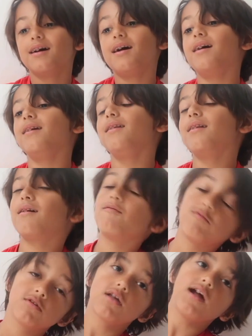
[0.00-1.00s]
I
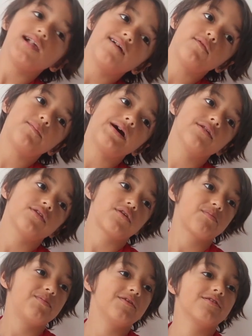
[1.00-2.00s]
love about
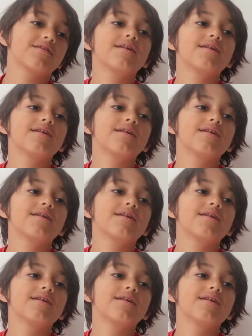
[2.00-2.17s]
this book